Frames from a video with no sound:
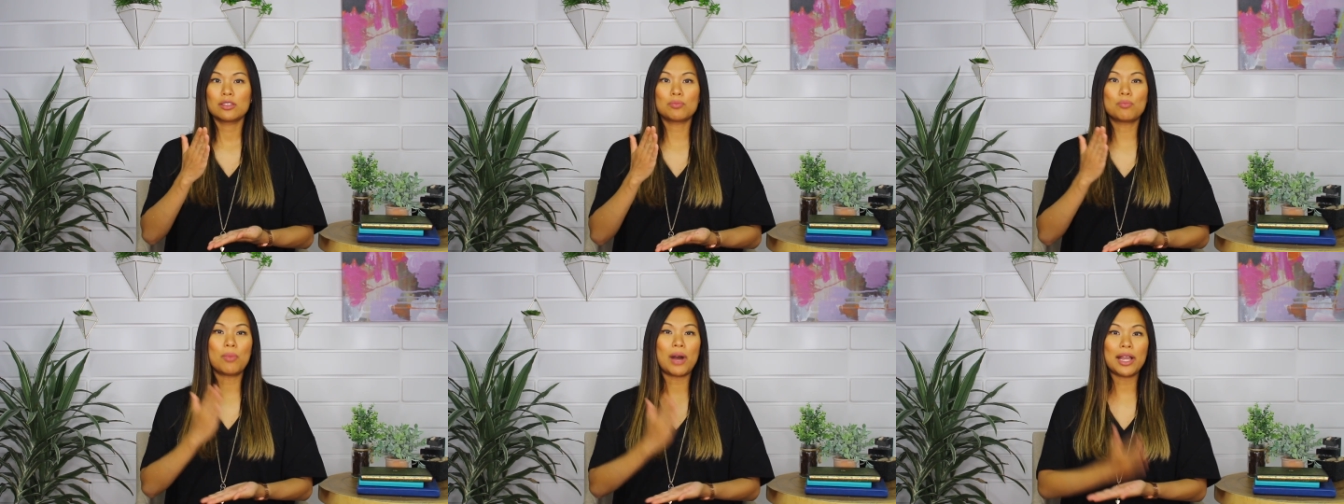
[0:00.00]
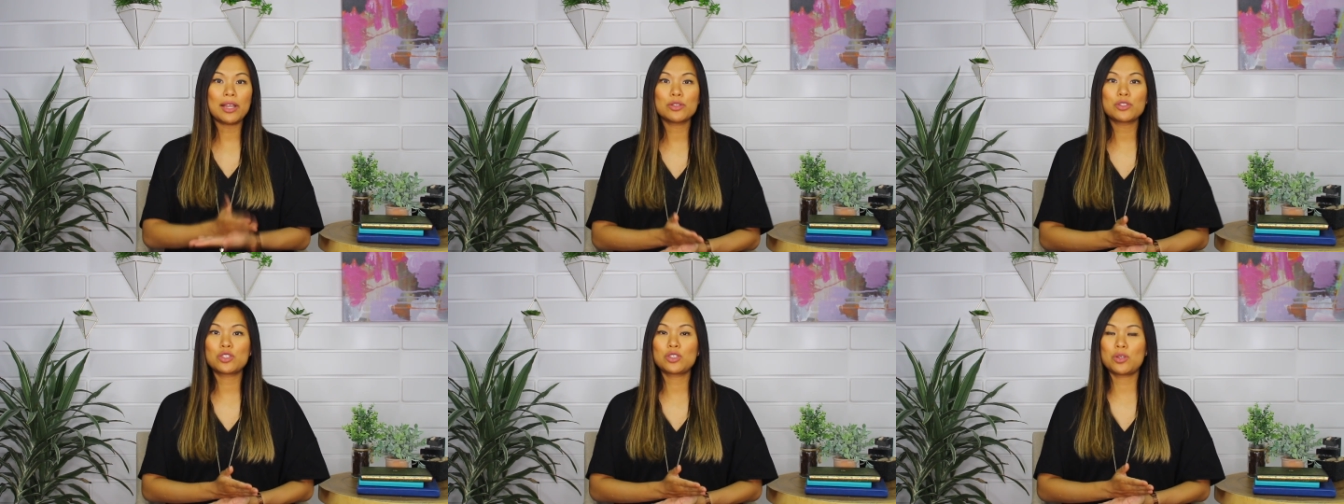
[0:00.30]

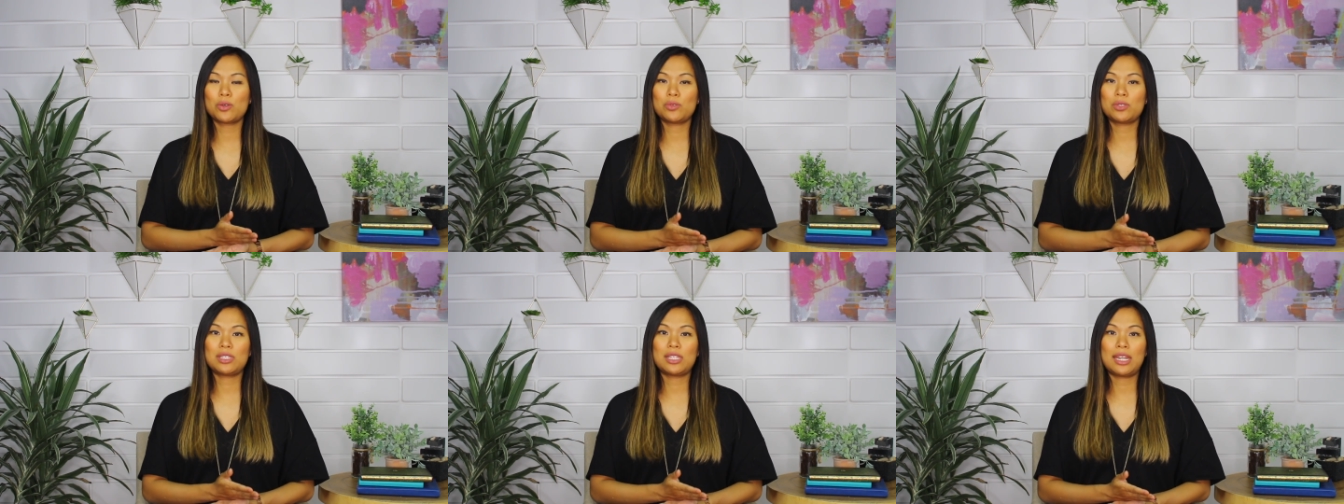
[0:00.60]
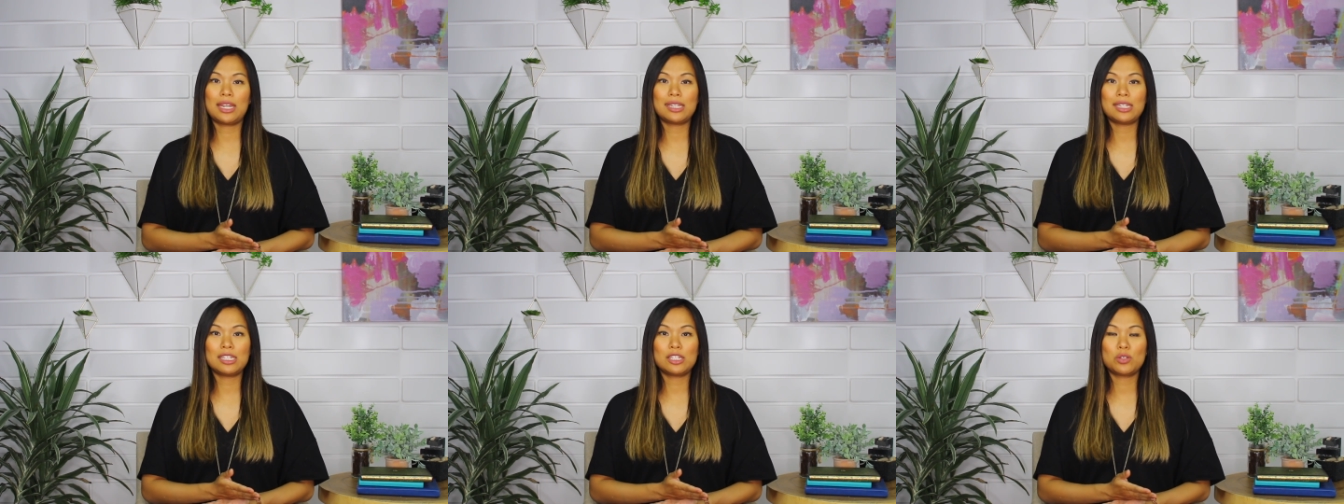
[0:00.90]
milestones
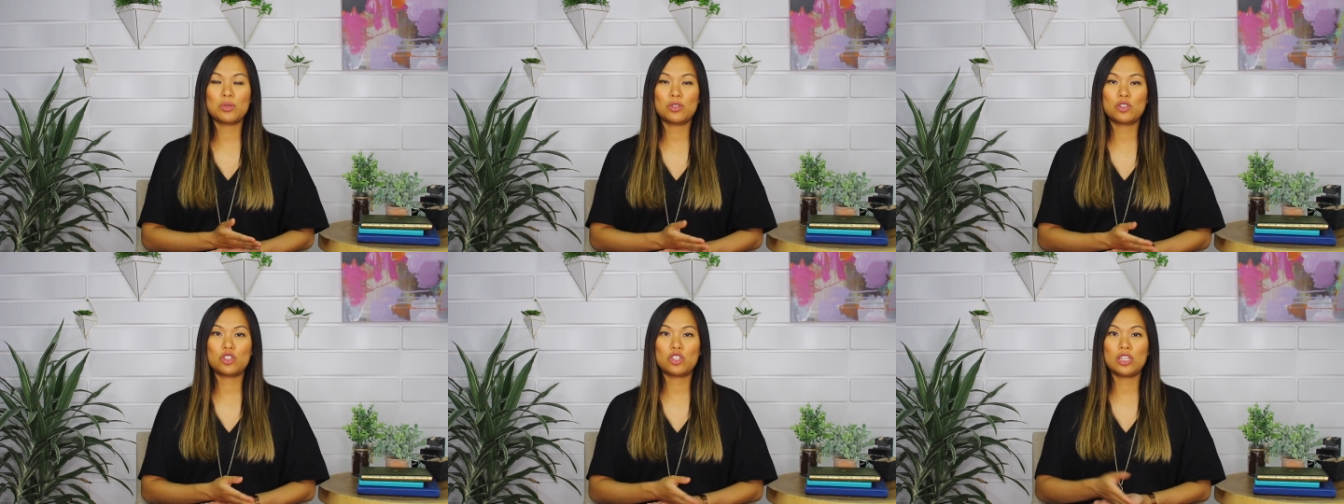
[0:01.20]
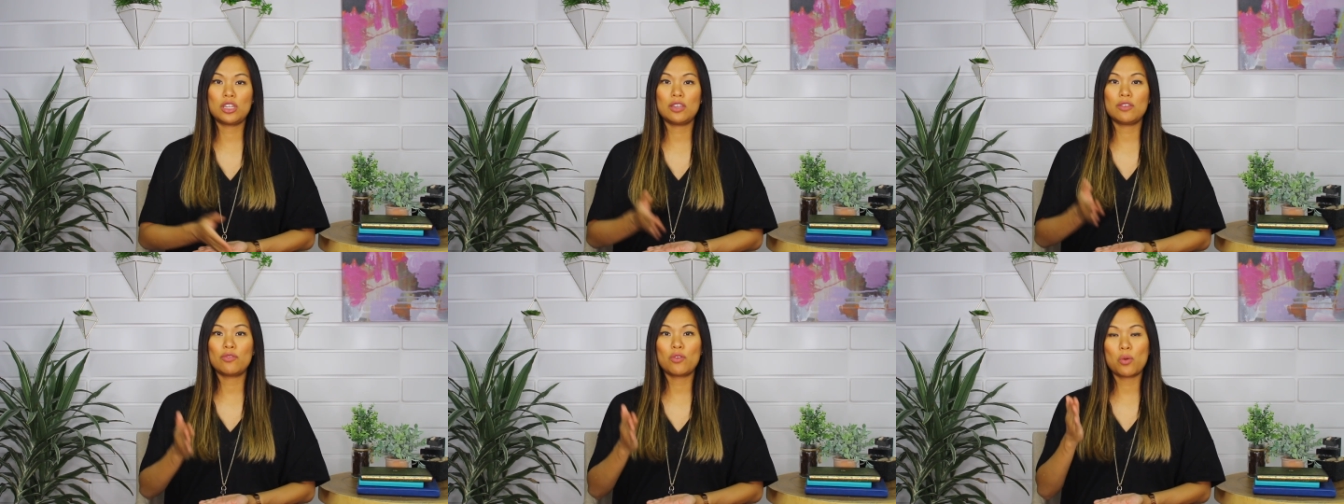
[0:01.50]
that I need to
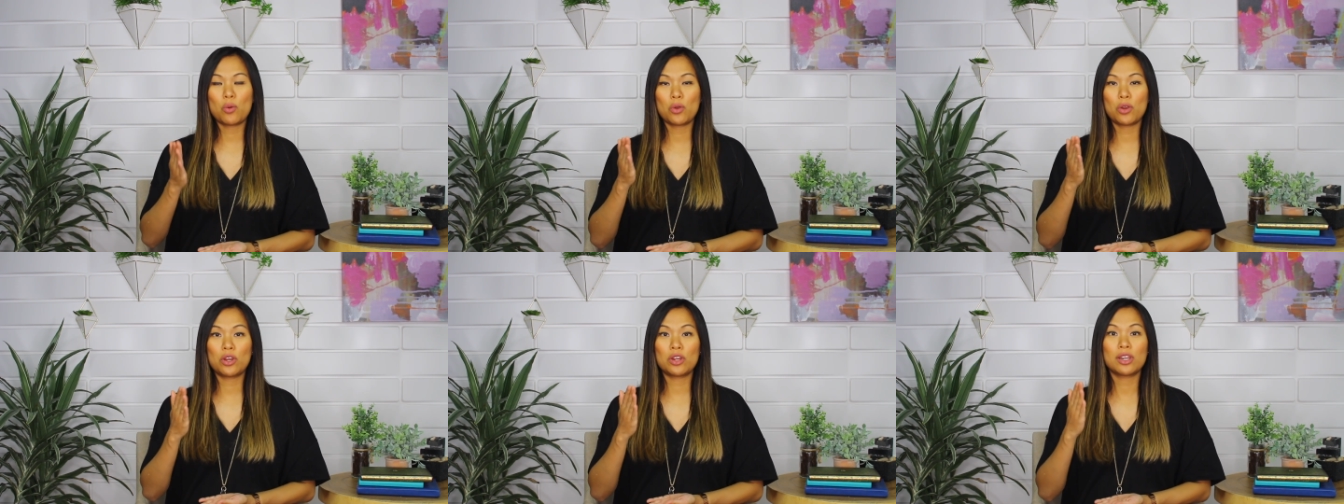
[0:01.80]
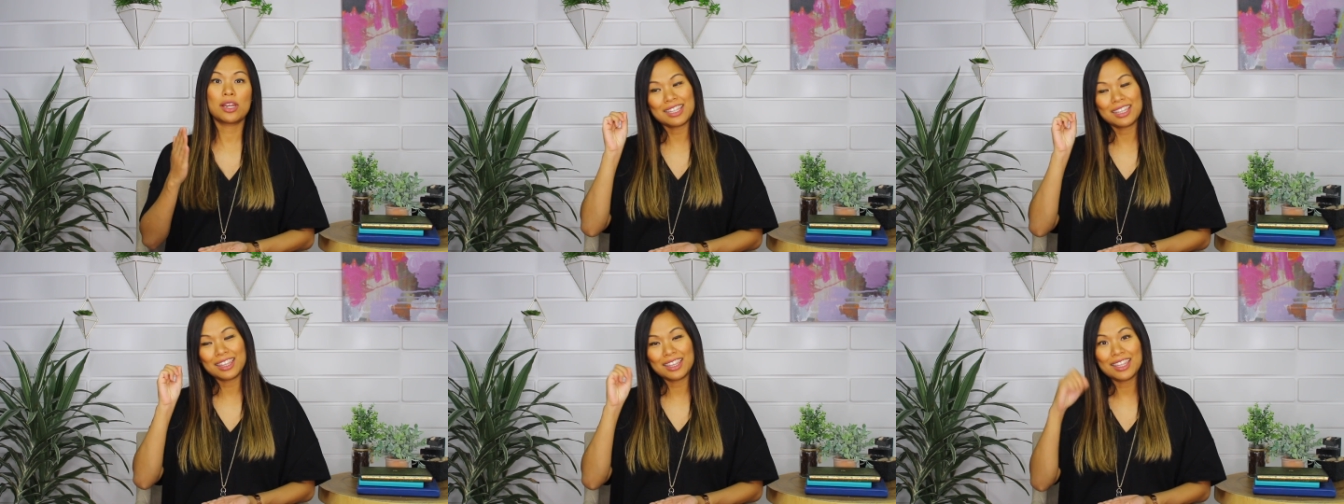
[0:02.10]
achieve
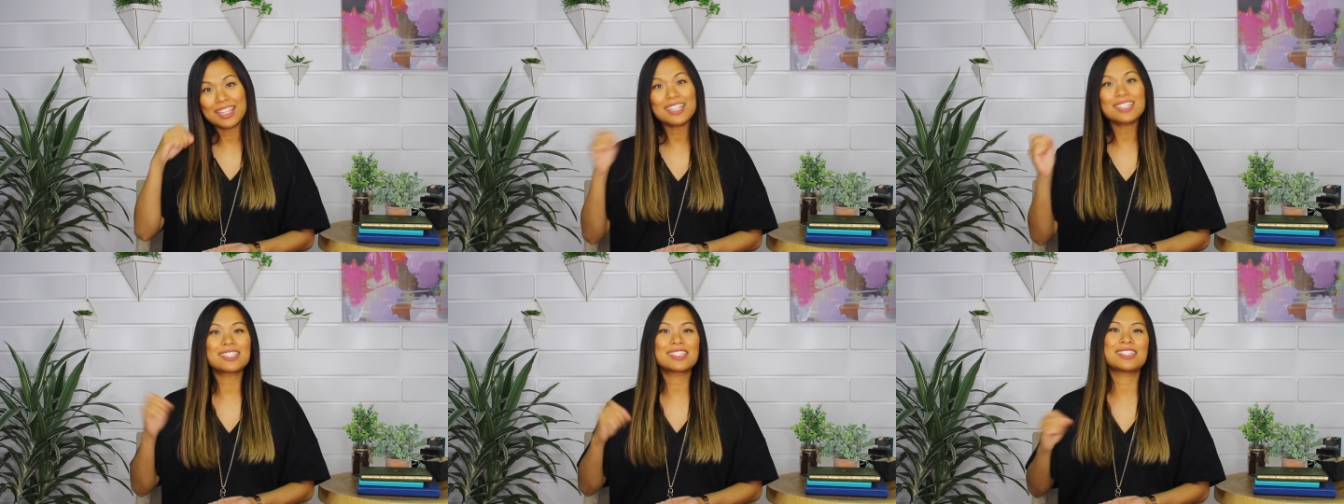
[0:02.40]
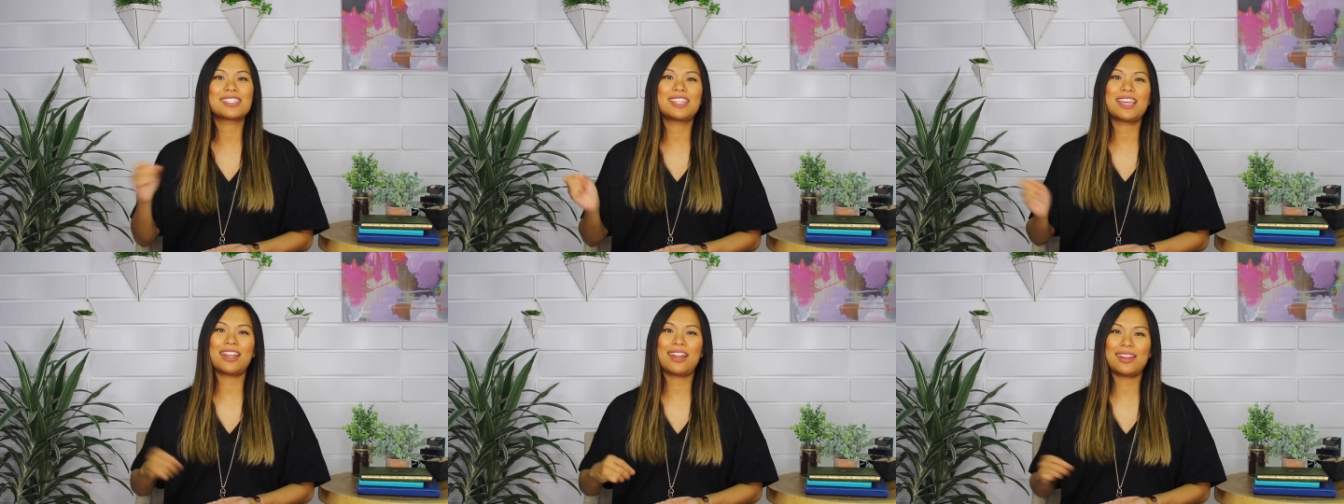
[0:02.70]
or
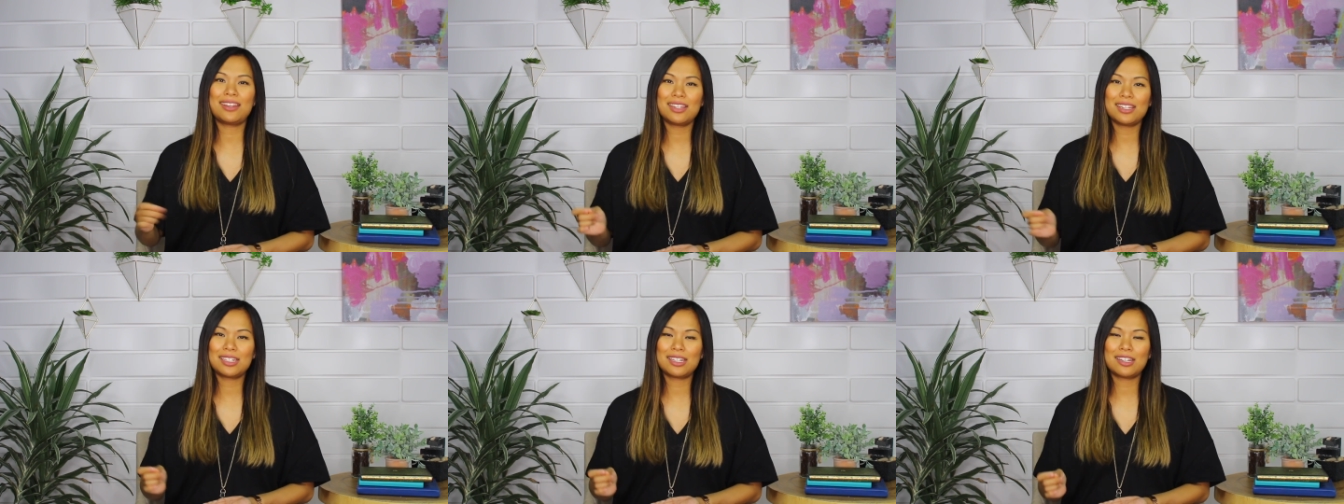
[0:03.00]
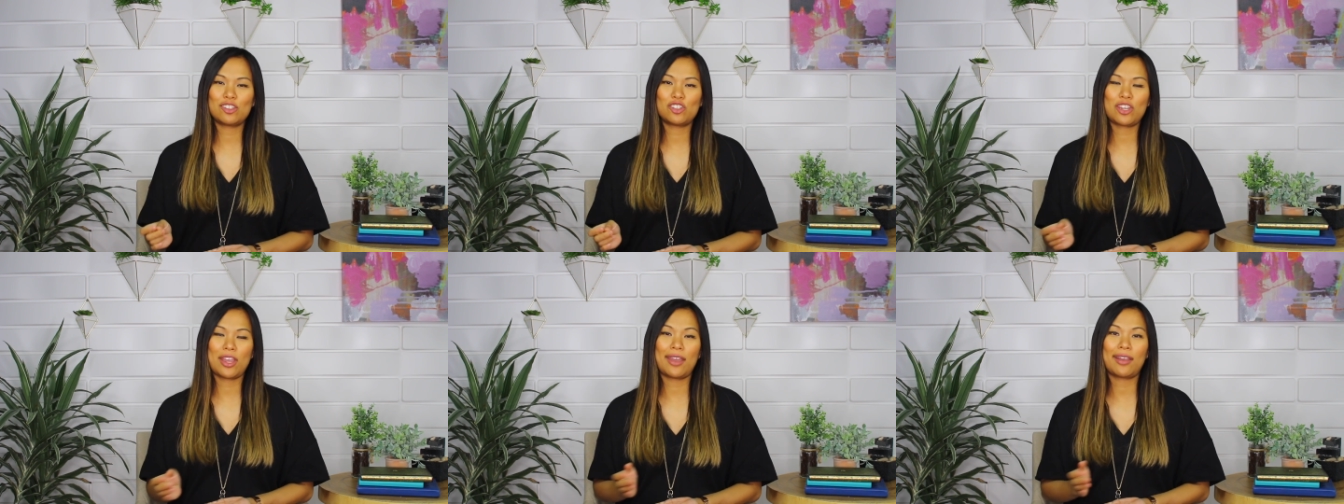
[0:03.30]
lists that I need
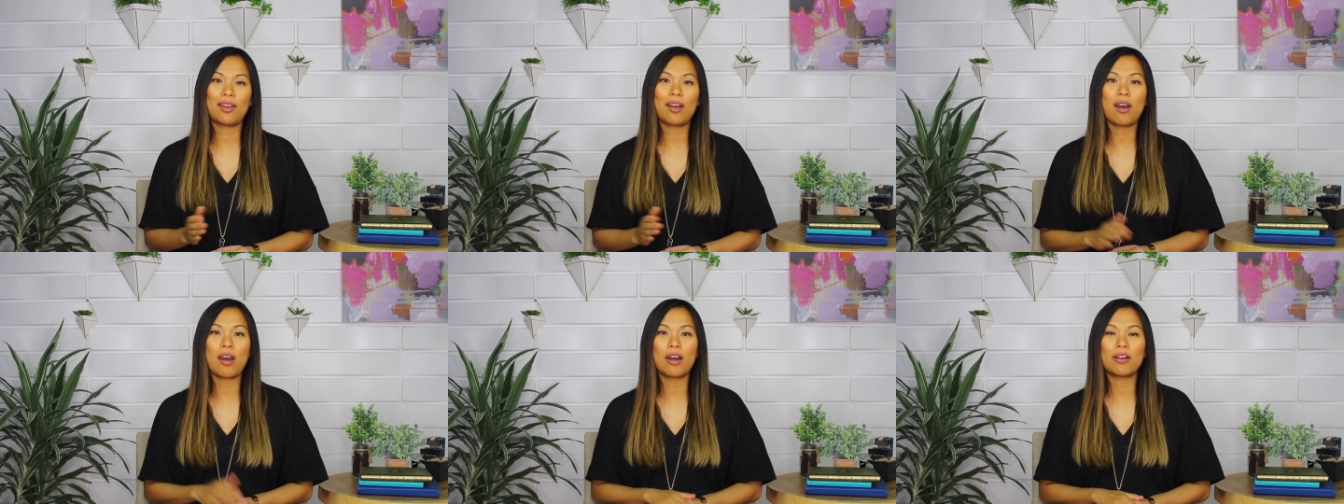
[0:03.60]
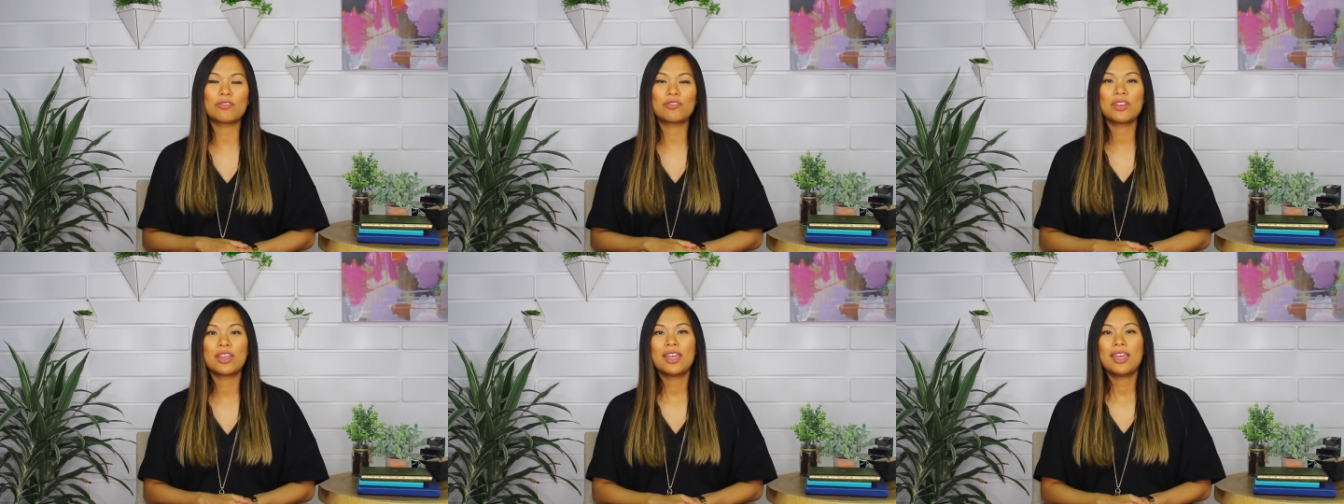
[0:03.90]
to check
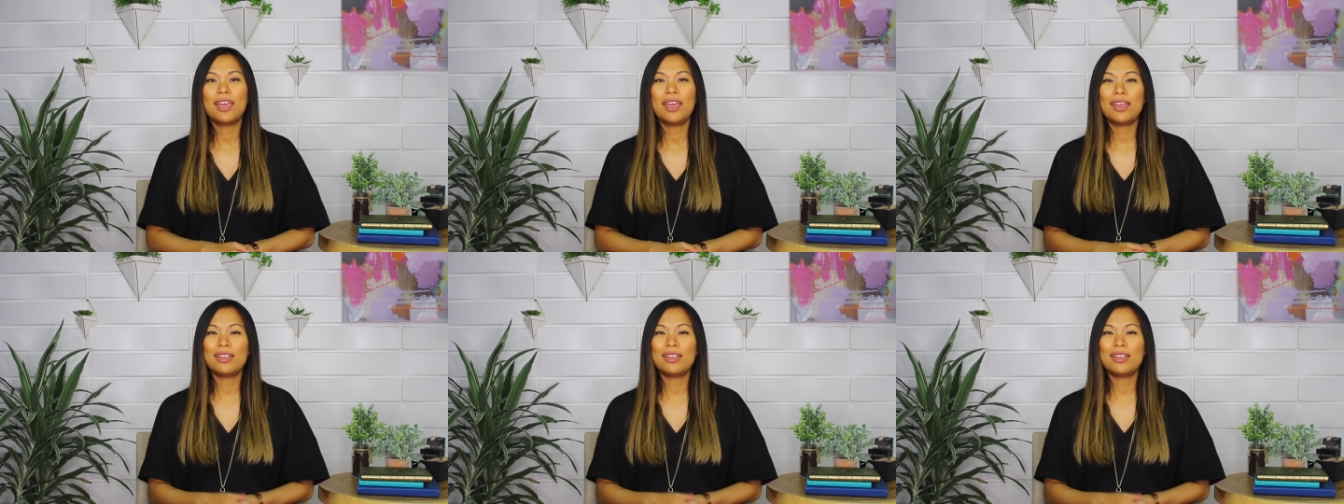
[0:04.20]
off.